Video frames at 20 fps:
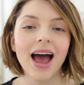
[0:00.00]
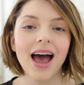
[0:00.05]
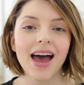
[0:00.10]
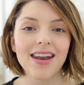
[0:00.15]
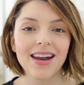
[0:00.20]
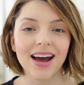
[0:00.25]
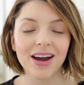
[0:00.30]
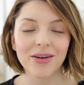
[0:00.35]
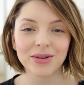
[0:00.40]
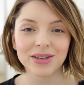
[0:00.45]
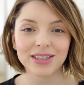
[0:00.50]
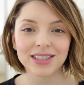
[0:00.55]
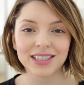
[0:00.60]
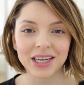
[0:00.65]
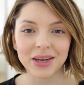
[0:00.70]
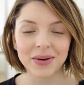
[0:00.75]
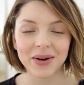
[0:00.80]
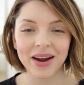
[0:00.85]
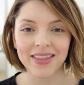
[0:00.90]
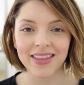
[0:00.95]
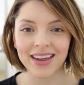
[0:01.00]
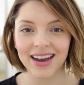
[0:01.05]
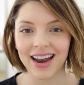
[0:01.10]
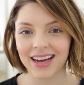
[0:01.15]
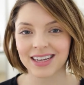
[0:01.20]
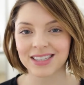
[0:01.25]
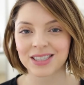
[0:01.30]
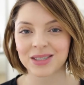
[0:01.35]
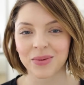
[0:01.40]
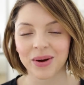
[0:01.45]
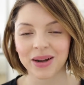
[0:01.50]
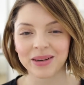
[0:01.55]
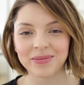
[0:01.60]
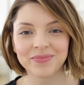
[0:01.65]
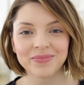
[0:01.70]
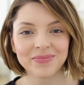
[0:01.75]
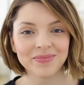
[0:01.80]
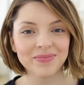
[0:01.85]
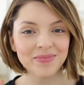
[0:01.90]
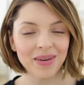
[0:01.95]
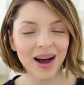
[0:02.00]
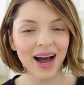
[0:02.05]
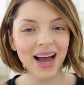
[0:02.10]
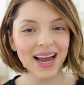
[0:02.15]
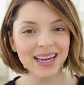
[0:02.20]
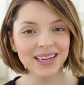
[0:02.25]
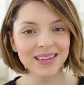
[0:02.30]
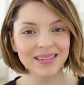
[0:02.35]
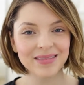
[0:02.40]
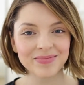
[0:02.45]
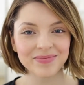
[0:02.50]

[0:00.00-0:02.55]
and I will see you in the next one. Bye!